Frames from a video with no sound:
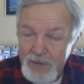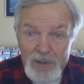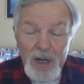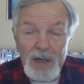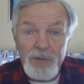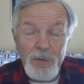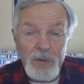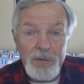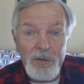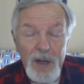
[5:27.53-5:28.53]

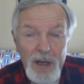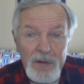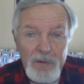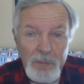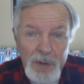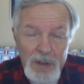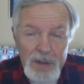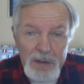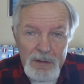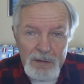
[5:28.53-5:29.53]
doctrinal stance, be
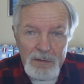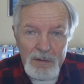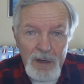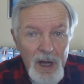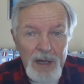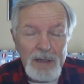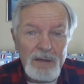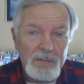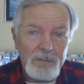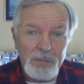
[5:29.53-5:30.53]
it not
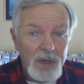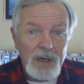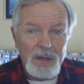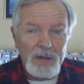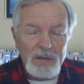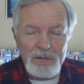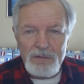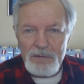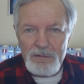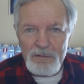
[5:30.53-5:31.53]
being
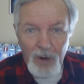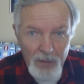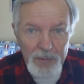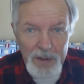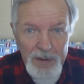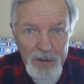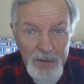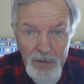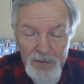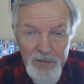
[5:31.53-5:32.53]

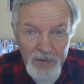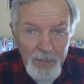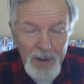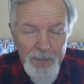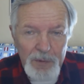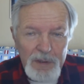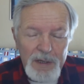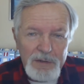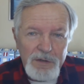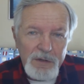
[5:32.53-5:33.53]
Arminian or
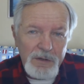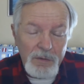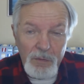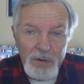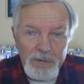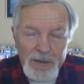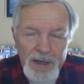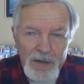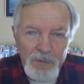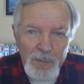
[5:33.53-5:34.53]
semi-Pelagian or whatever the
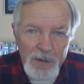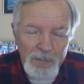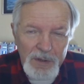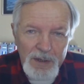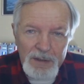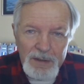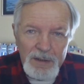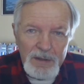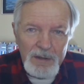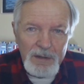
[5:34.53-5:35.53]
case may be.
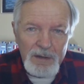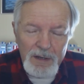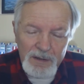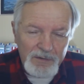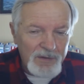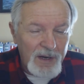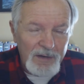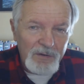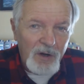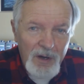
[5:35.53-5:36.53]
I think this
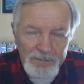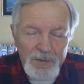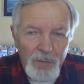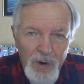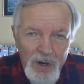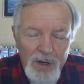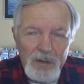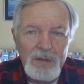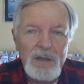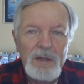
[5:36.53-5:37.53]
guy's off the
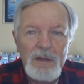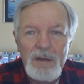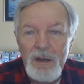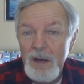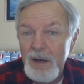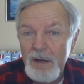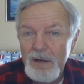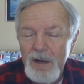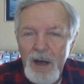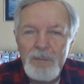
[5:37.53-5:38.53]
wall,
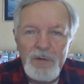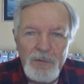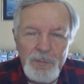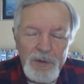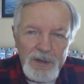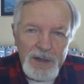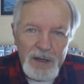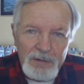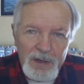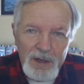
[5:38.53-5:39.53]
and I'm just putting it
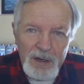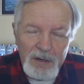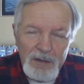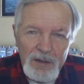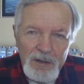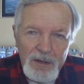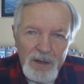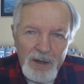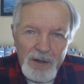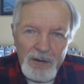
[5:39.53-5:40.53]
out there
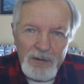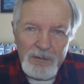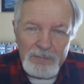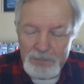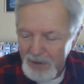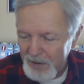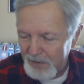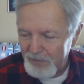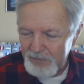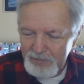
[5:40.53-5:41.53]

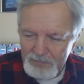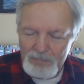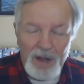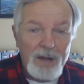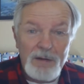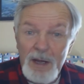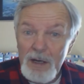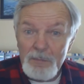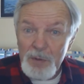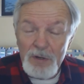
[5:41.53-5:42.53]
because I
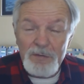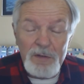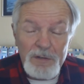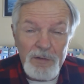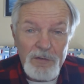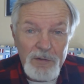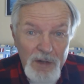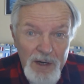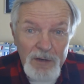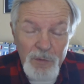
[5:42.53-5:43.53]
had a personal
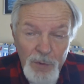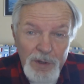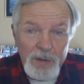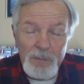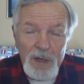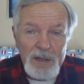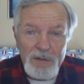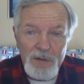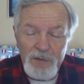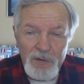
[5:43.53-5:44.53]
exchange with him, not
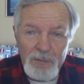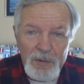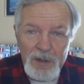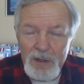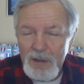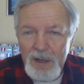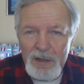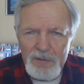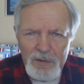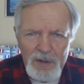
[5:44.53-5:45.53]
just something
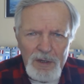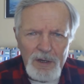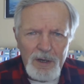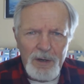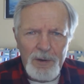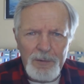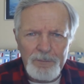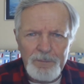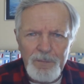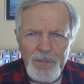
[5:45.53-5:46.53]
that's
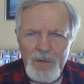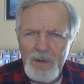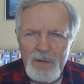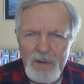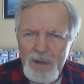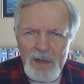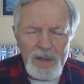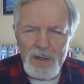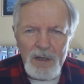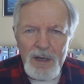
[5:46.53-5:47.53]

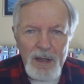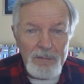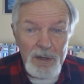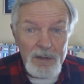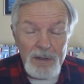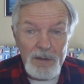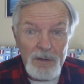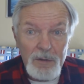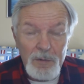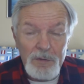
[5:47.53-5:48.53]
that didn't have anything to
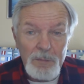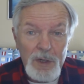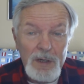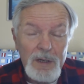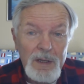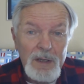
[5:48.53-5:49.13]
do with me.